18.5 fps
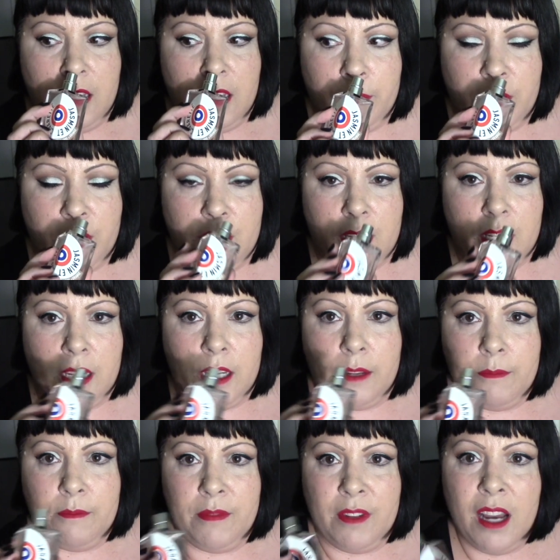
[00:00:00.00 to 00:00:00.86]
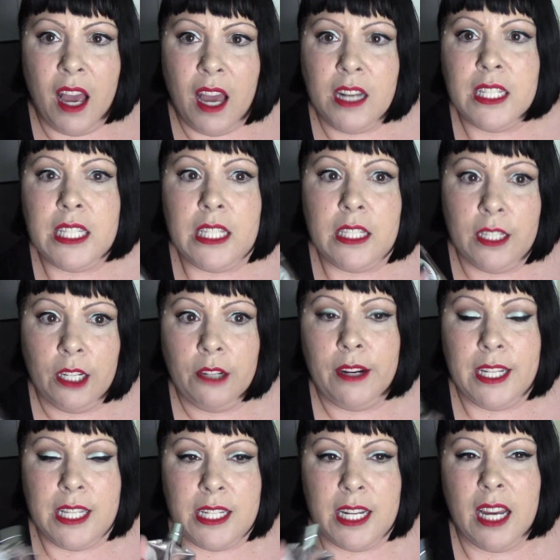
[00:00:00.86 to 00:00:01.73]
There's not
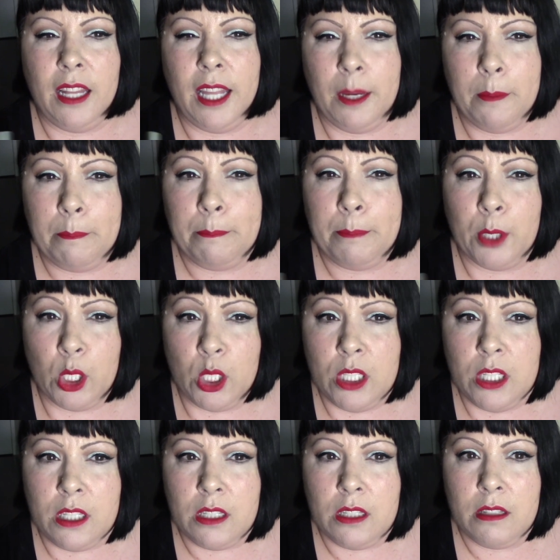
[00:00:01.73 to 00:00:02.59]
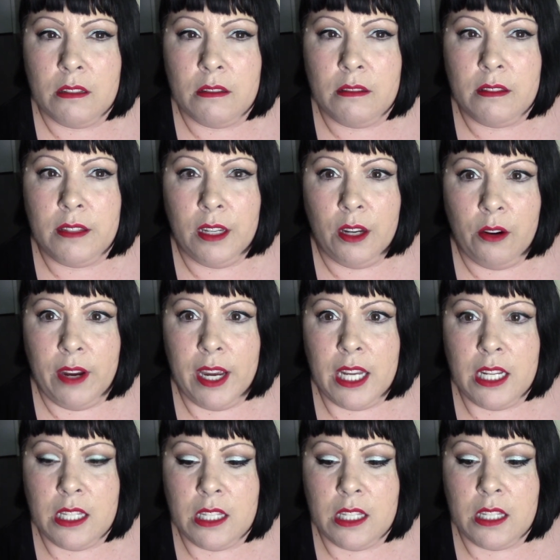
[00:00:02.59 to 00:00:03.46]
cigarettes, not like burnt
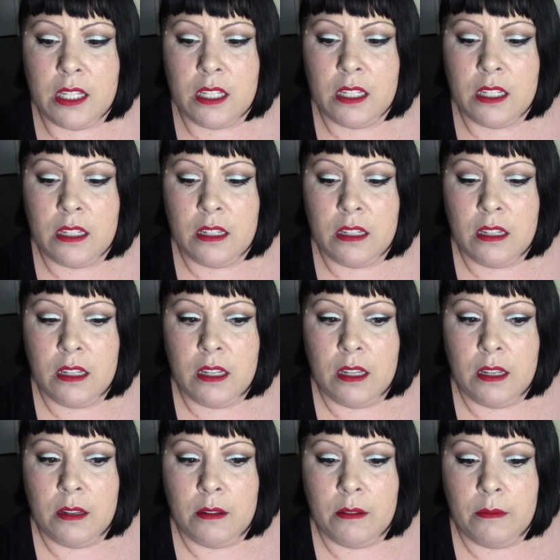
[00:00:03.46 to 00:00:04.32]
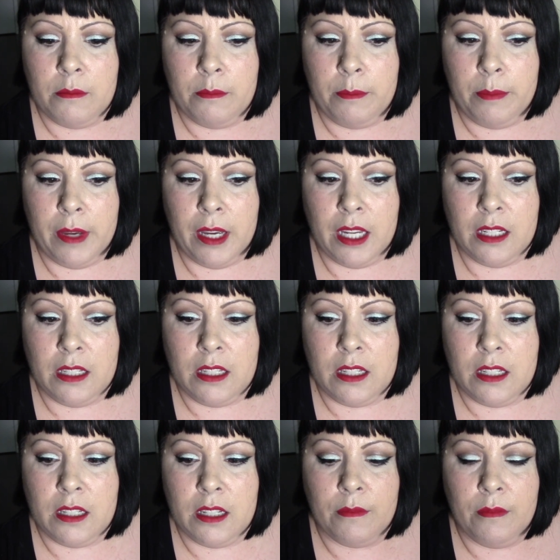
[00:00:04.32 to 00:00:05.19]
cigarettes,
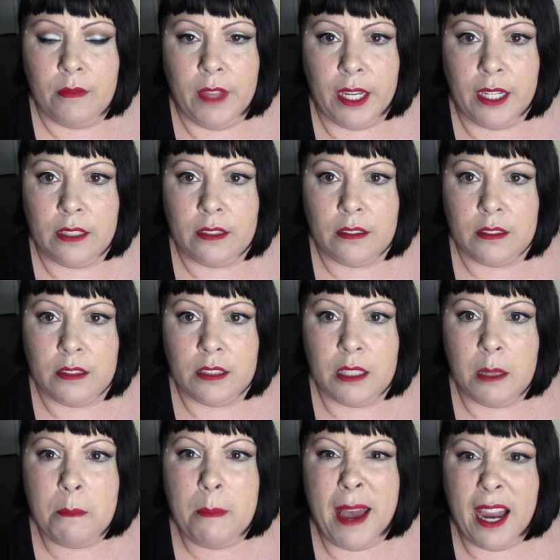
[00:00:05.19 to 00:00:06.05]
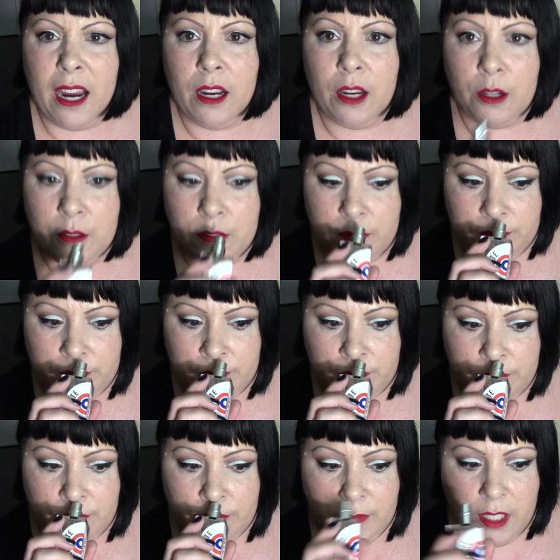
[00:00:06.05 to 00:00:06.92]
but like tobacco,
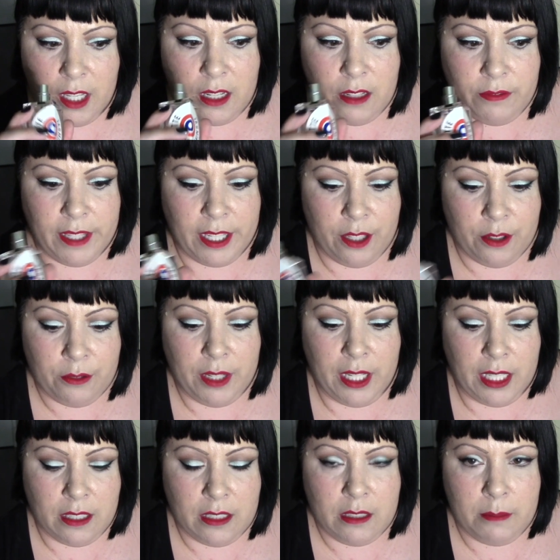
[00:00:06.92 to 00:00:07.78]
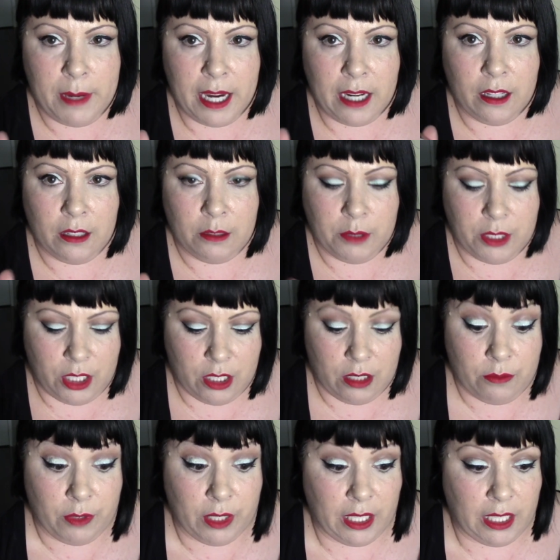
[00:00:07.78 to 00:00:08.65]
kind of like green tobacco, which
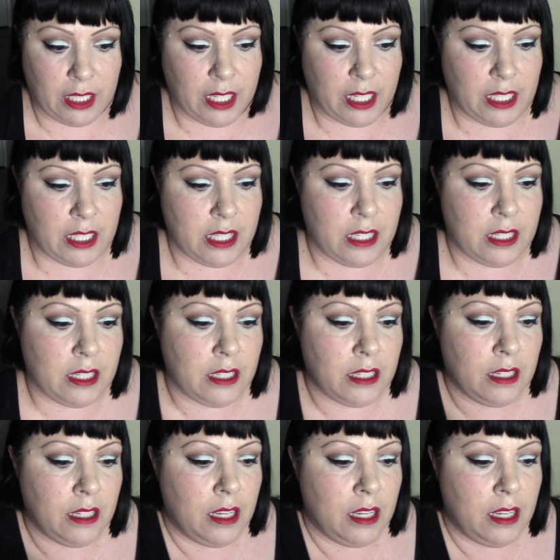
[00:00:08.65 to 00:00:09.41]
is really nice.